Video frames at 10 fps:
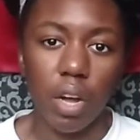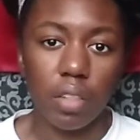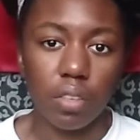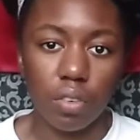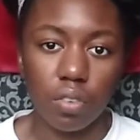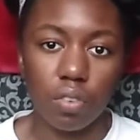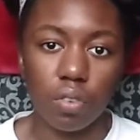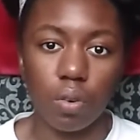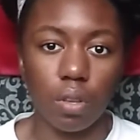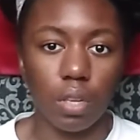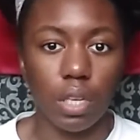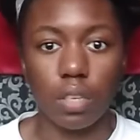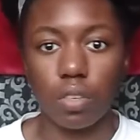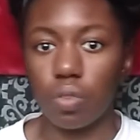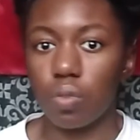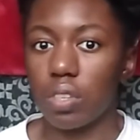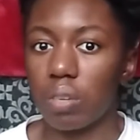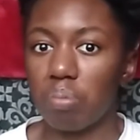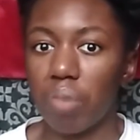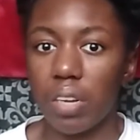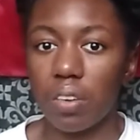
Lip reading: others or looking to some